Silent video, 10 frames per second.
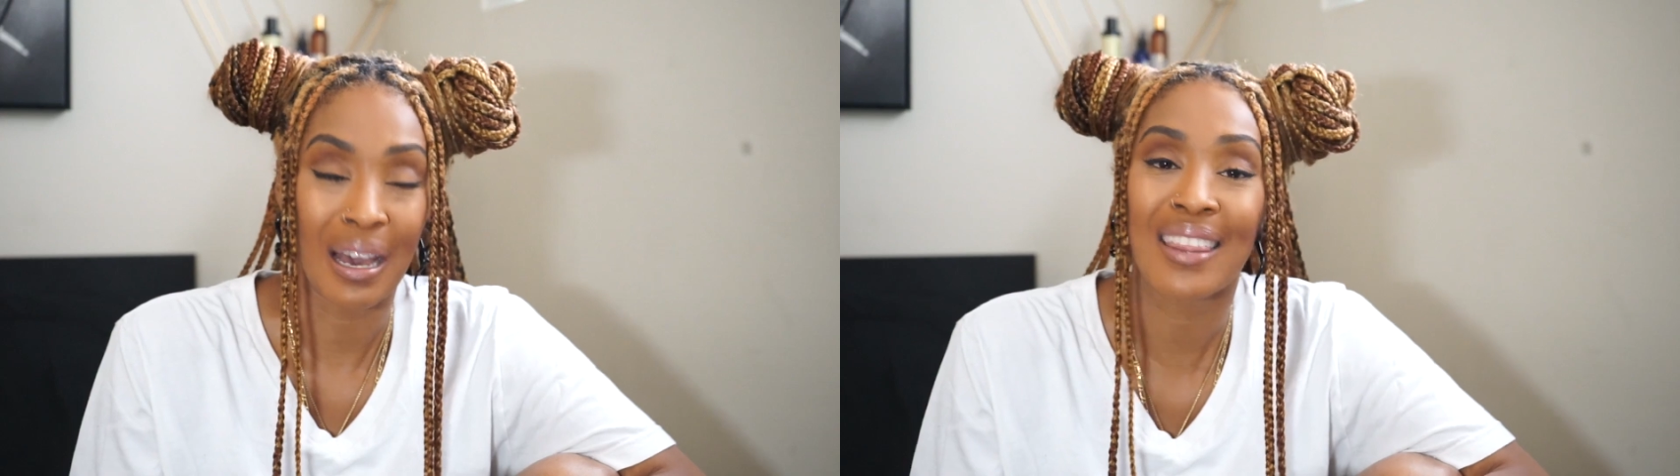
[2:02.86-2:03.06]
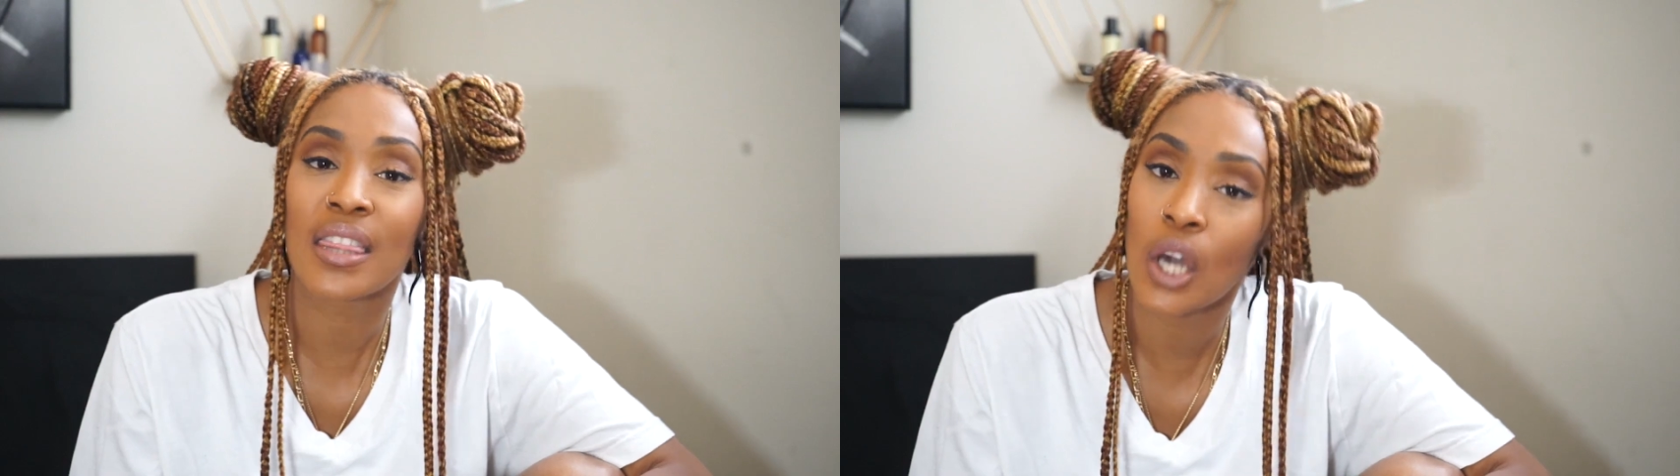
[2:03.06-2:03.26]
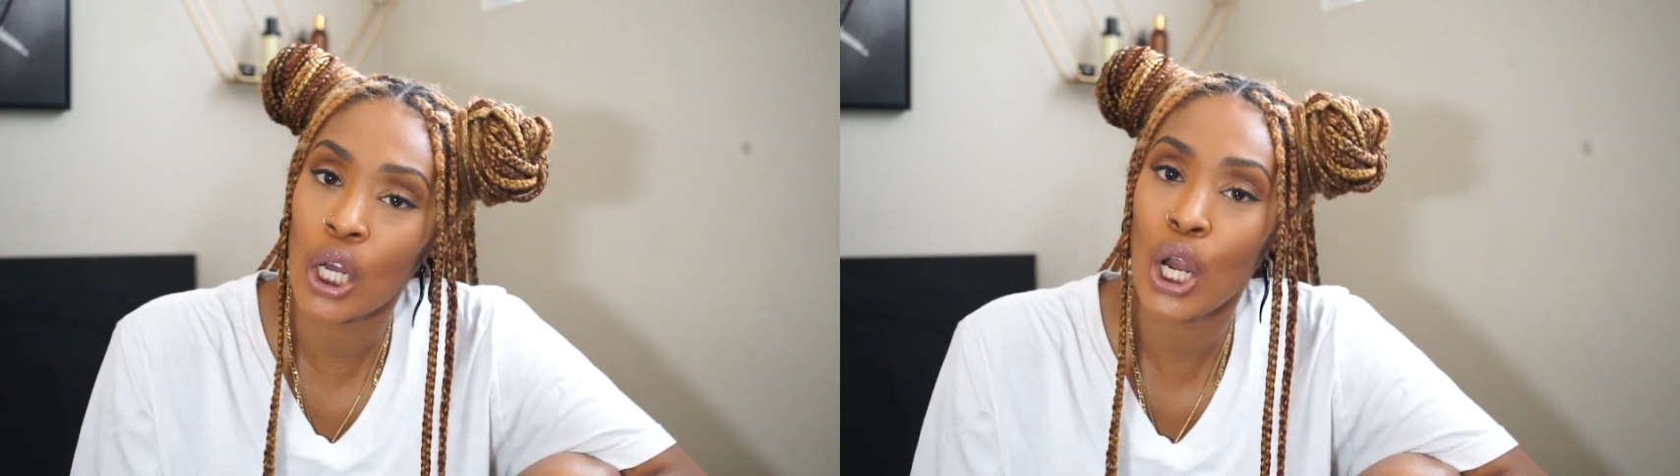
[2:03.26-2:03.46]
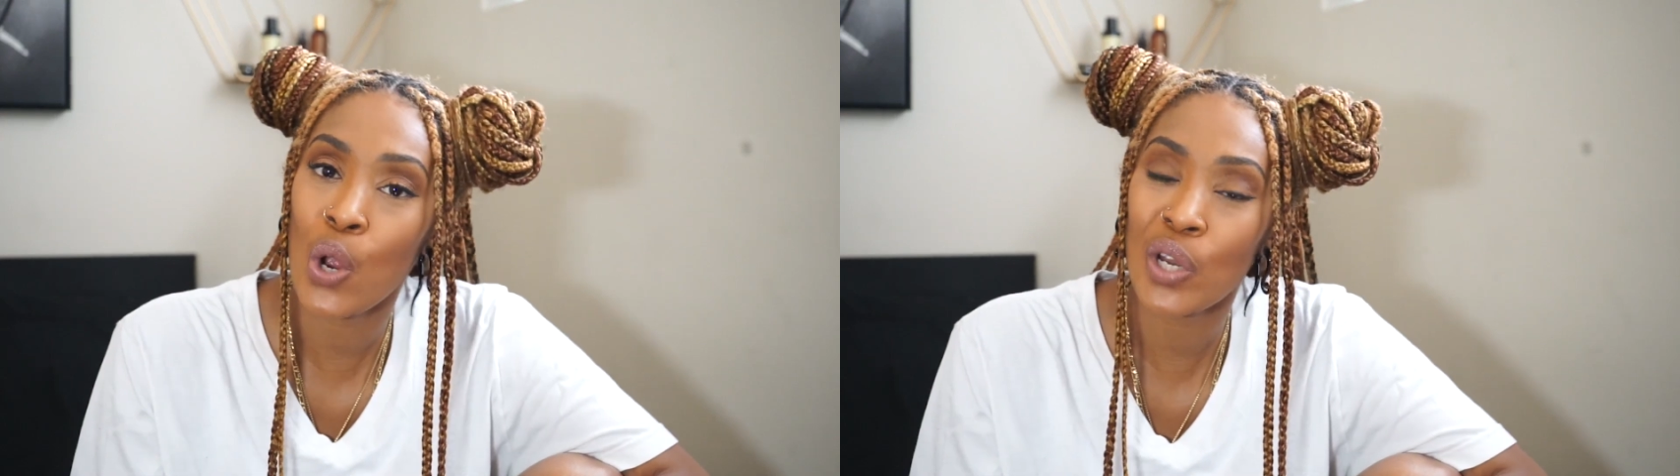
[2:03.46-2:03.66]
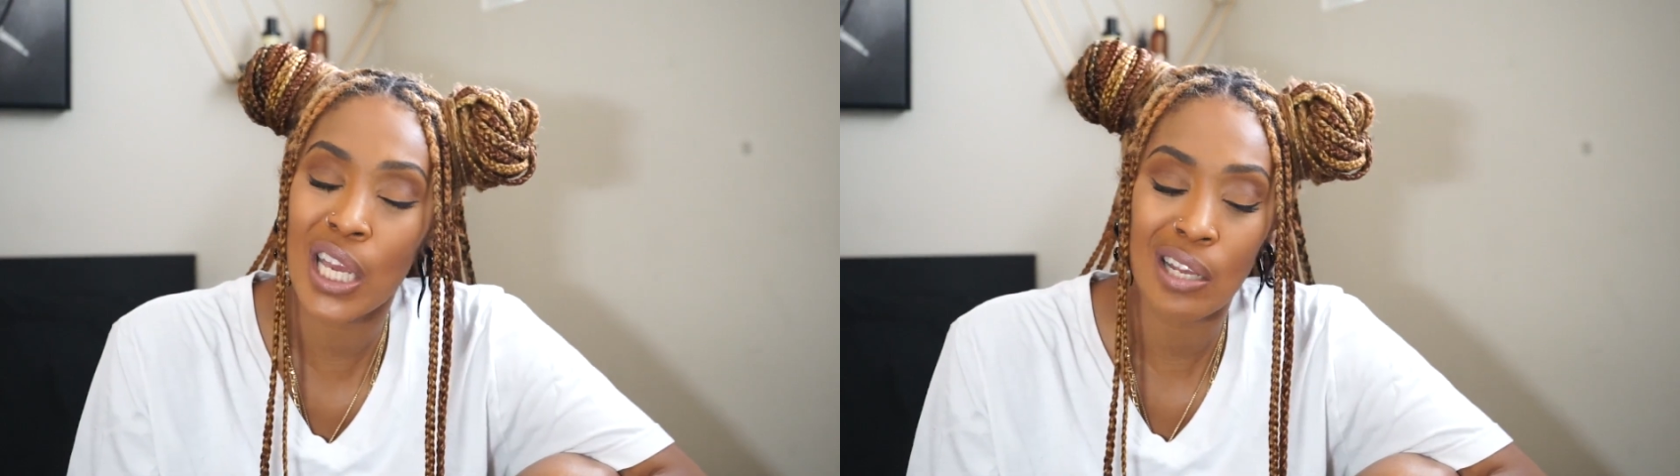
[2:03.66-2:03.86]
I thought I
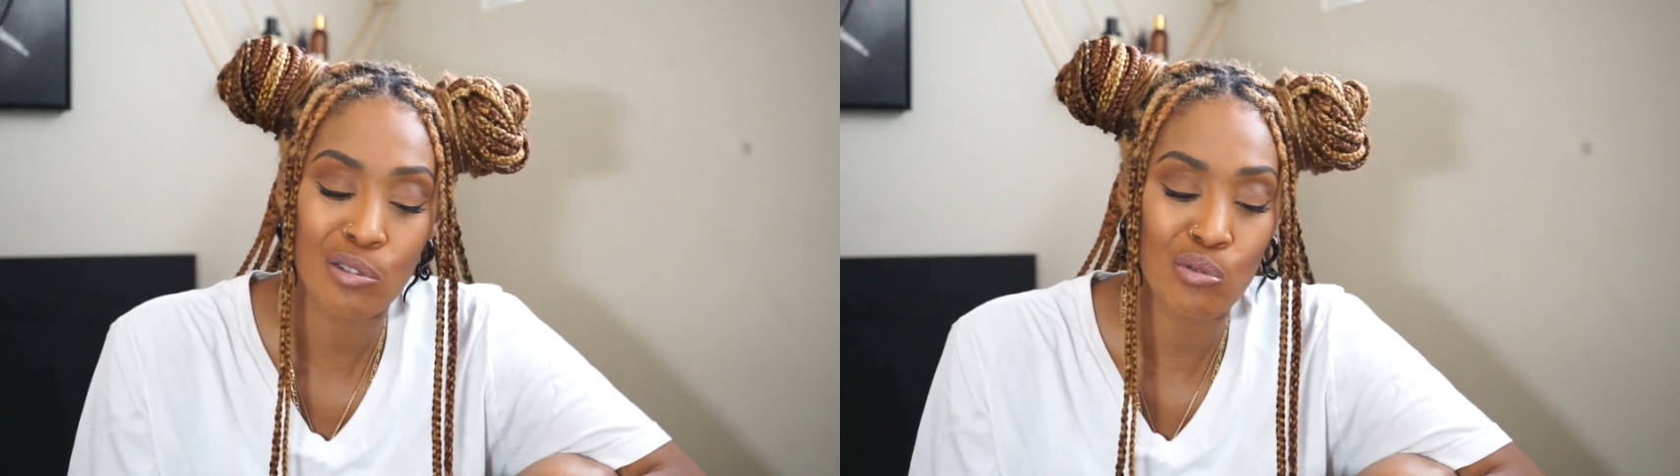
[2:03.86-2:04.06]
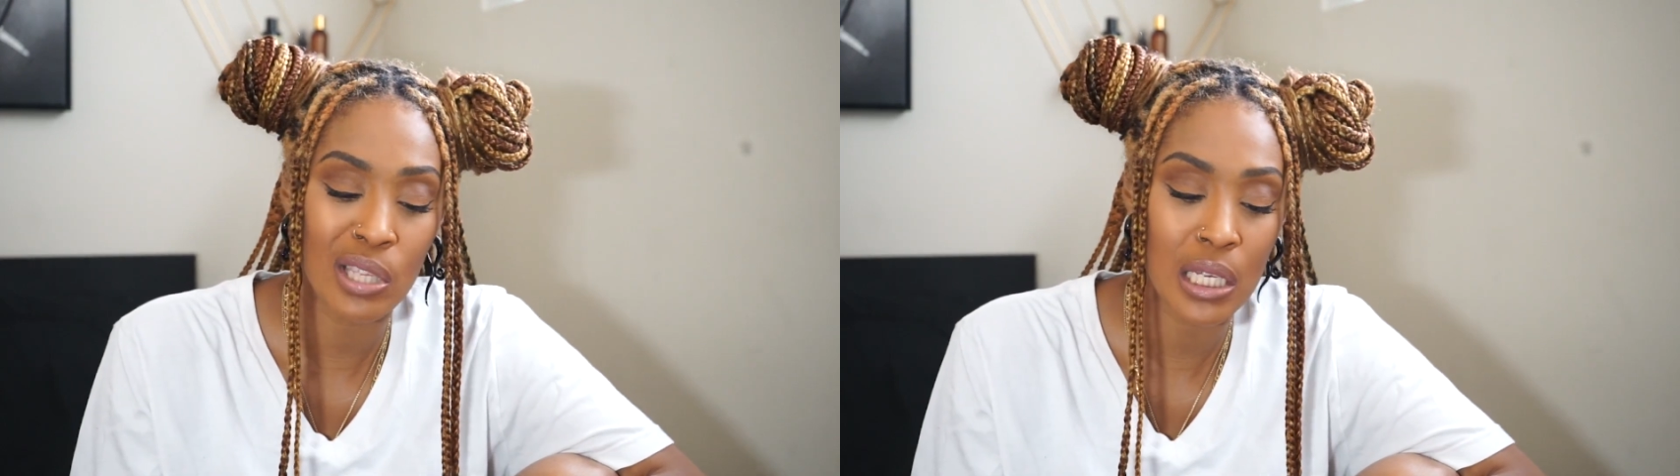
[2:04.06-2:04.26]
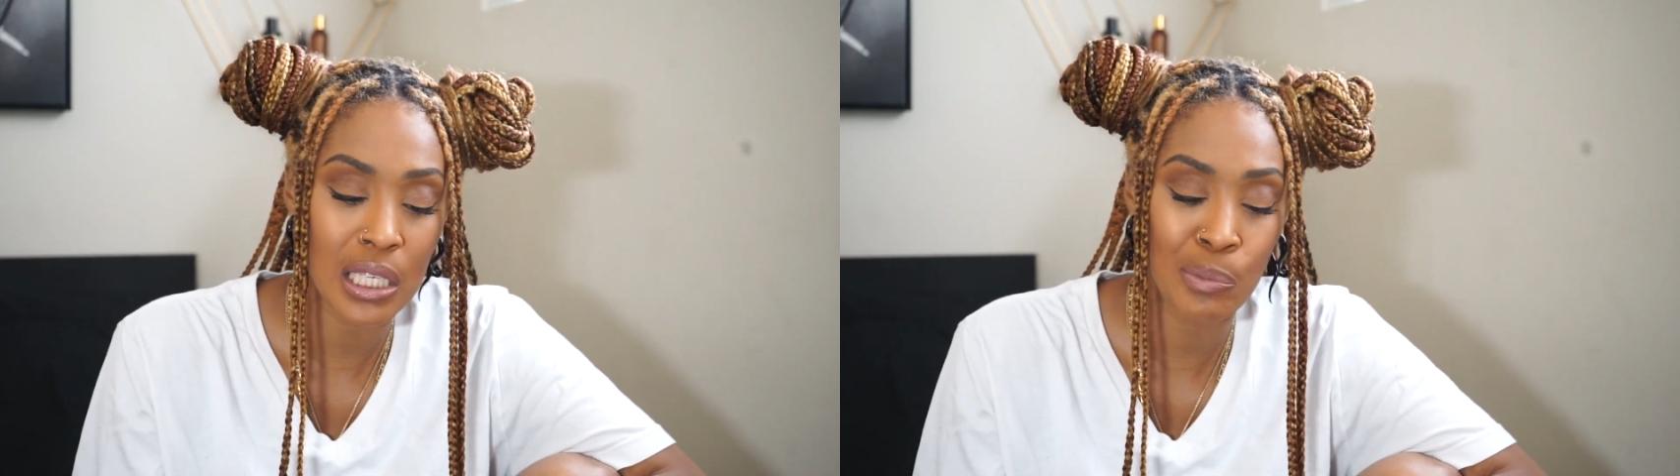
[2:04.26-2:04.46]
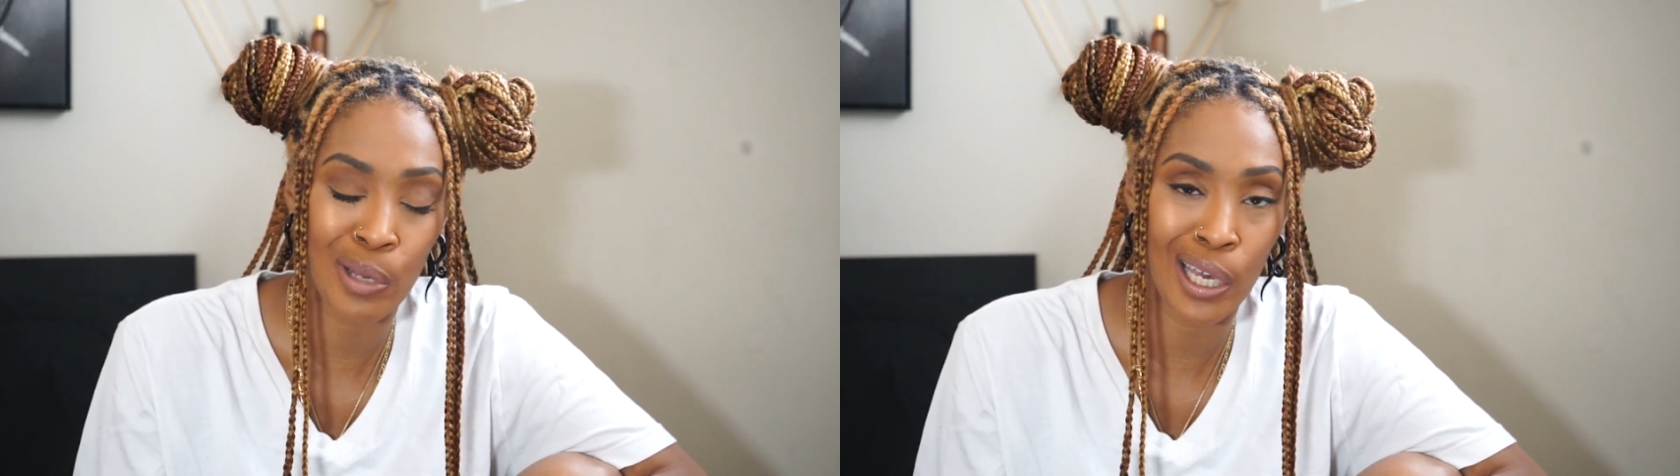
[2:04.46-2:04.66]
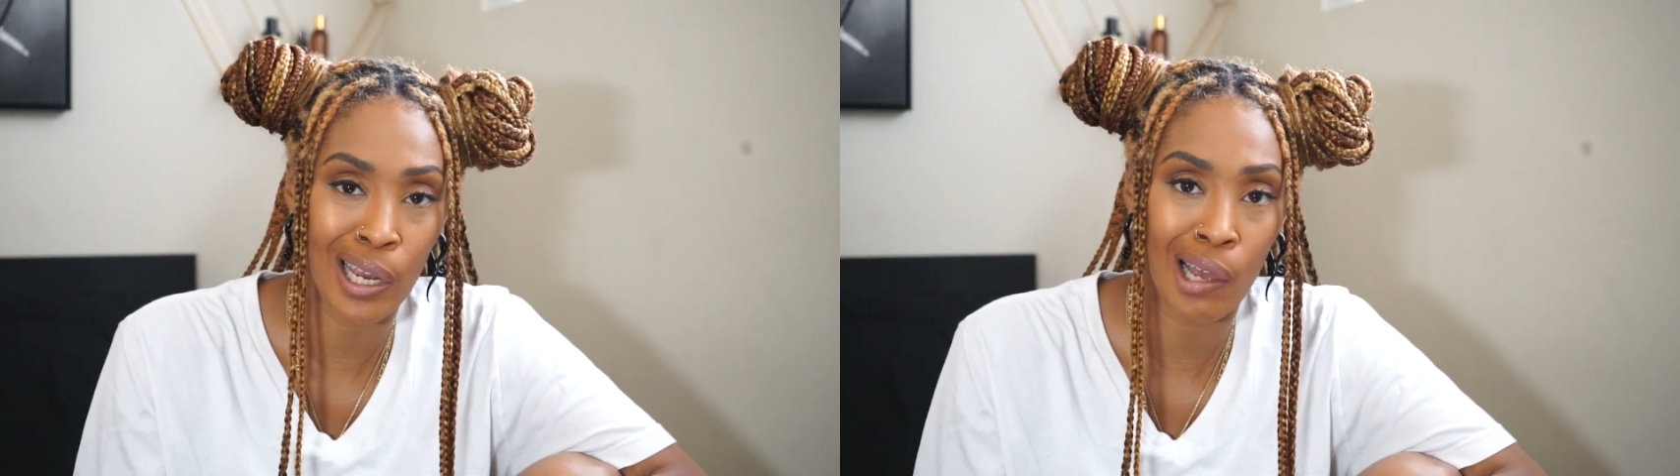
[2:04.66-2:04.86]
already answered this,
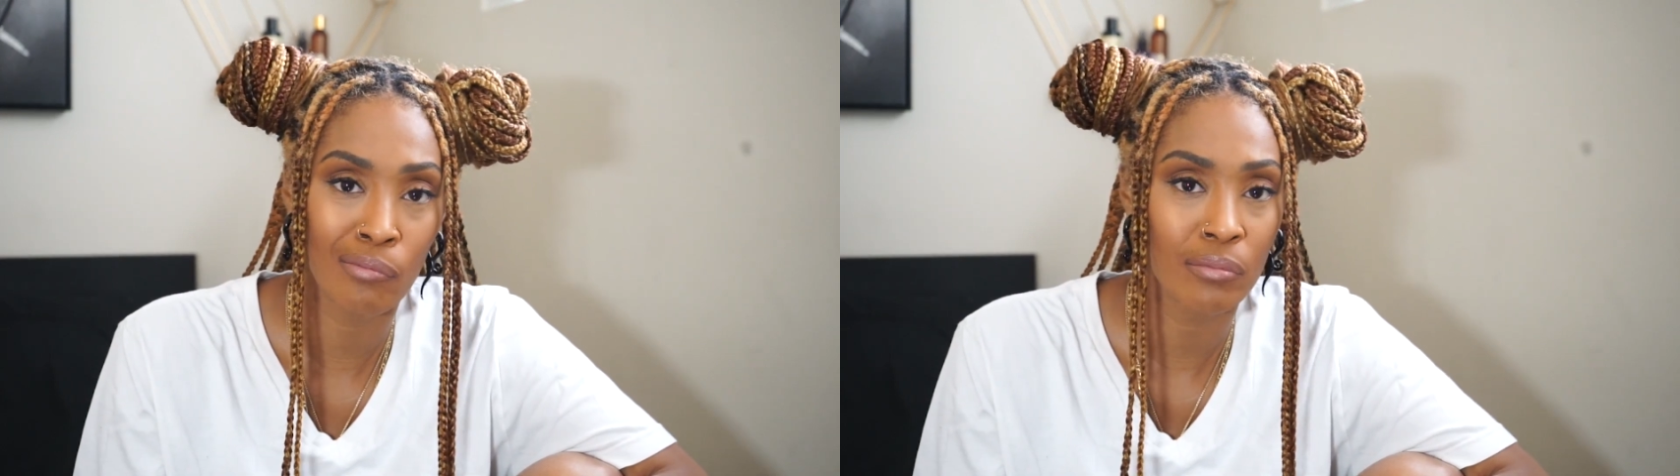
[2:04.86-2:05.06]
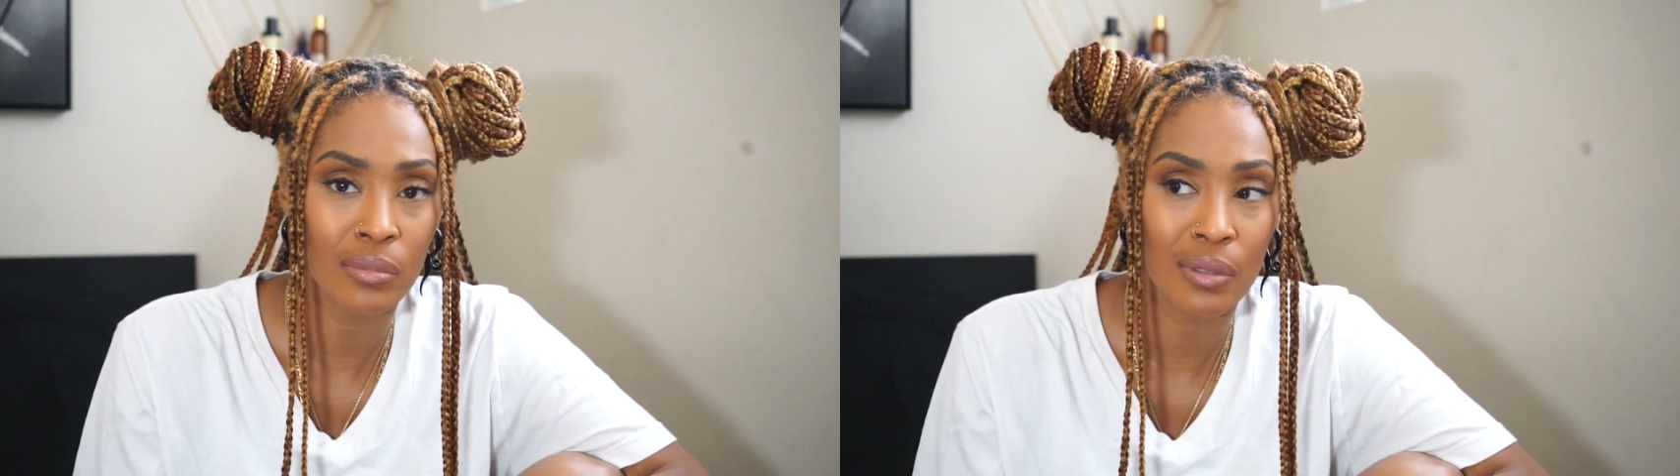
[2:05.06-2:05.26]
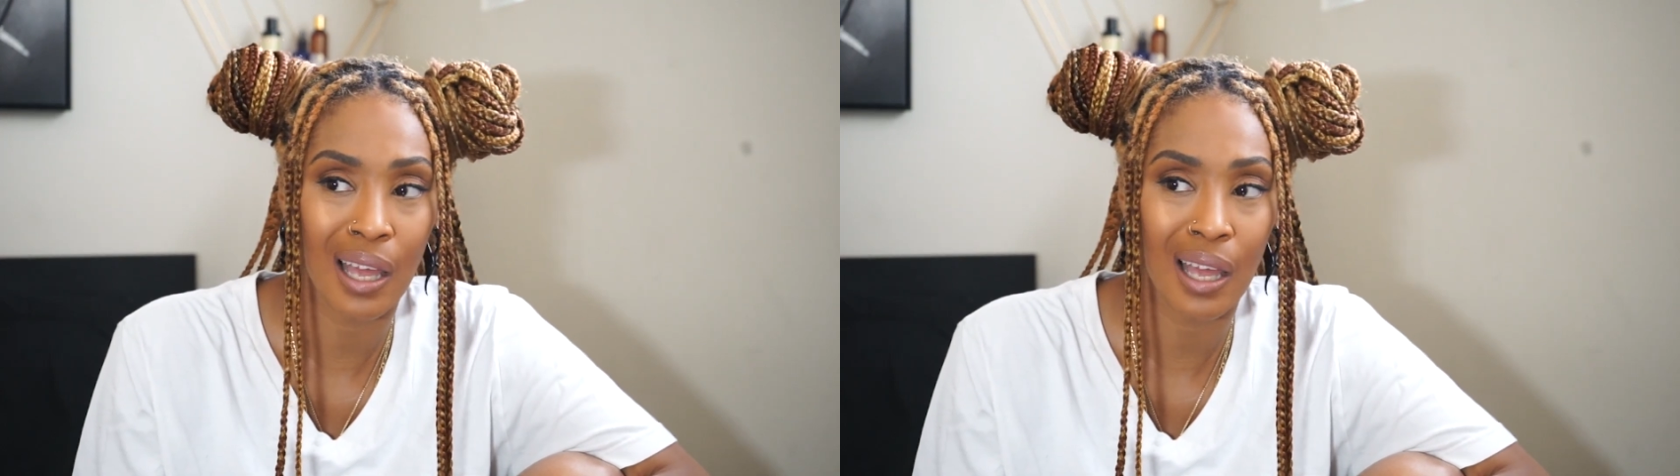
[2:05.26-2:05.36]
but um,